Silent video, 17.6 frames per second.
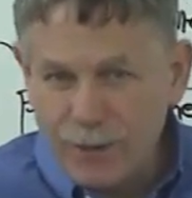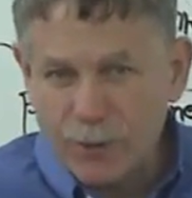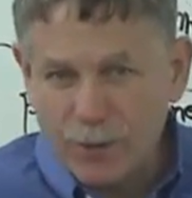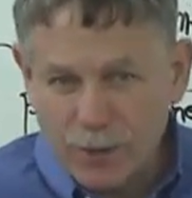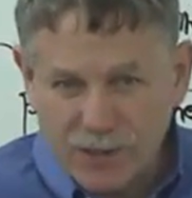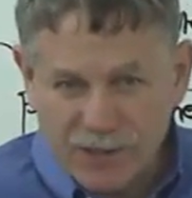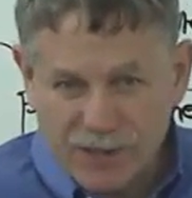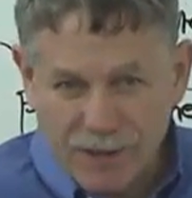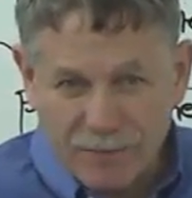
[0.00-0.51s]

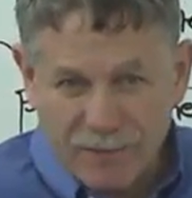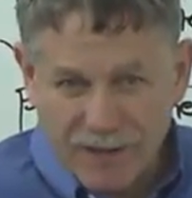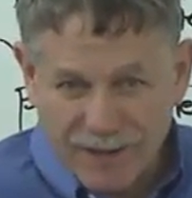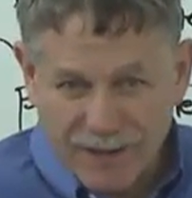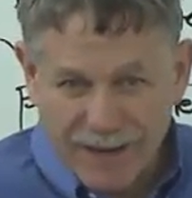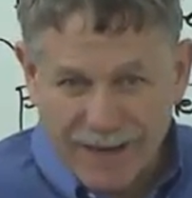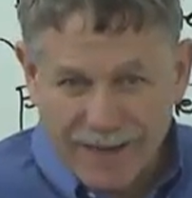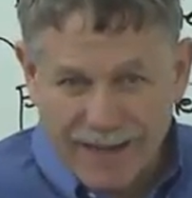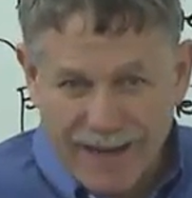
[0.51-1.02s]
or something
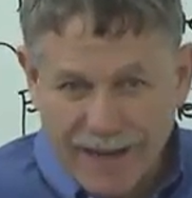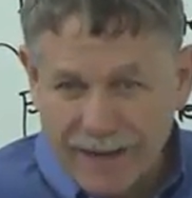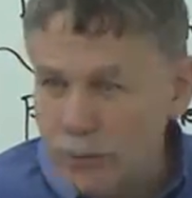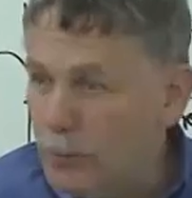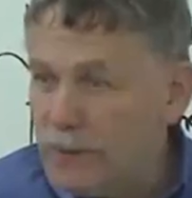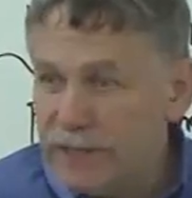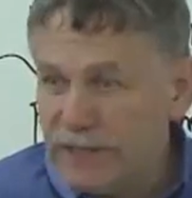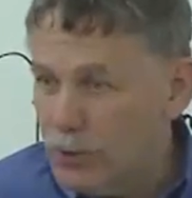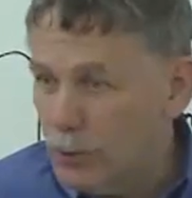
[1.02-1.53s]
like that.
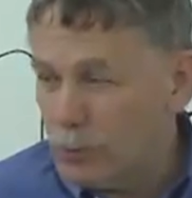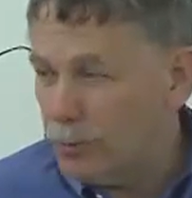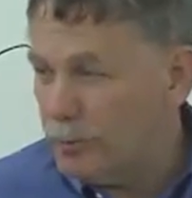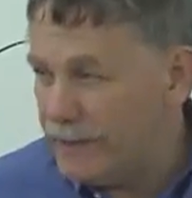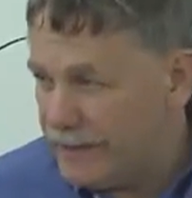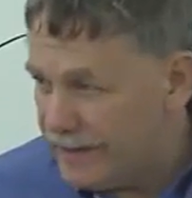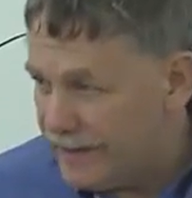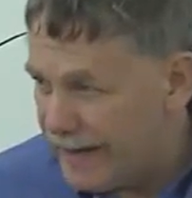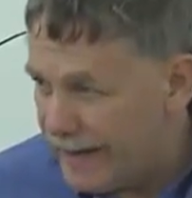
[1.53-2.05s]
We don't
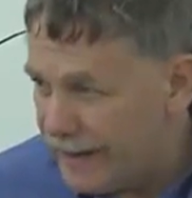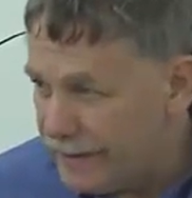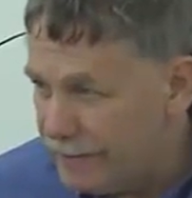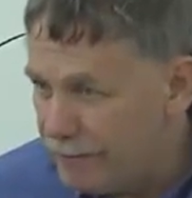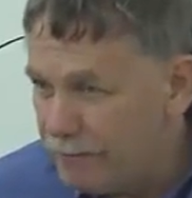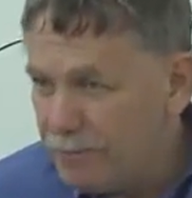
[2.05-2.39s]
mean that.